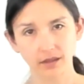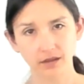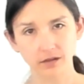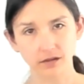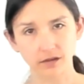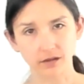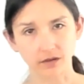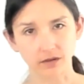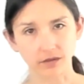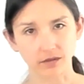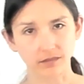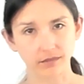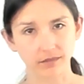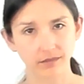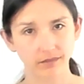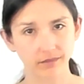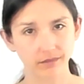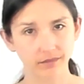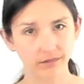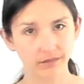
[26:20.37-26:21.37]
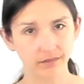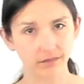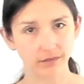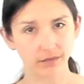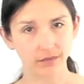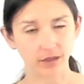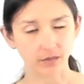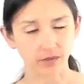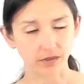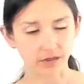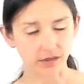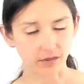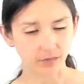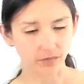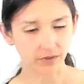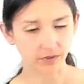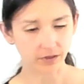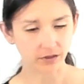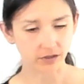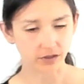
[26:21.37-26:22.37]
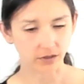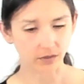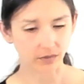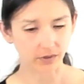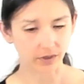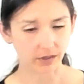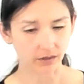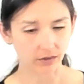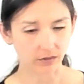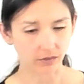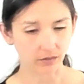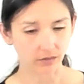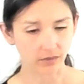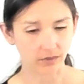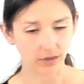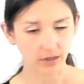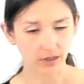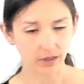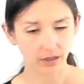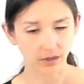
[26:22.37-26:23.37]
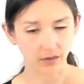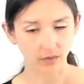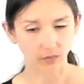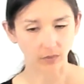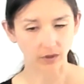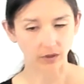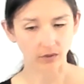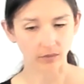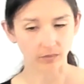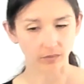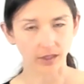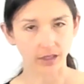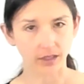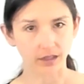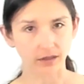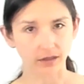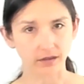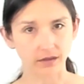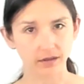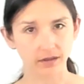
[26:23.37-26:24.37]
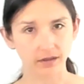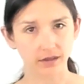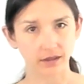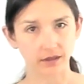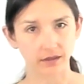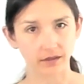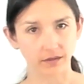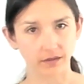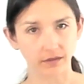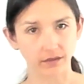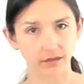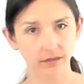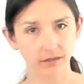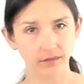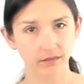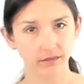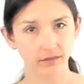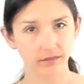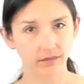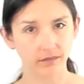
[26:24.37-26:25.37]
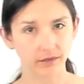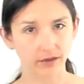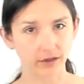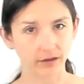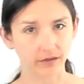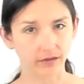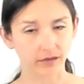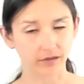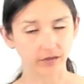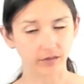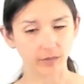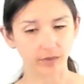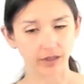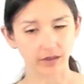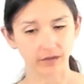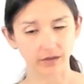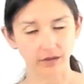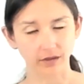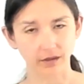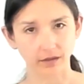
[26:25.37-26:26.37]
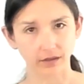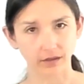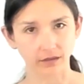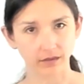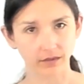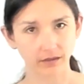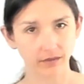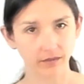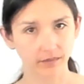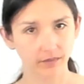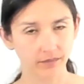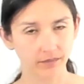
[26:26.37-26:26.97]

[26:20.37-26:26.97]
So it was simply showing you where your mind is. Does this make sense?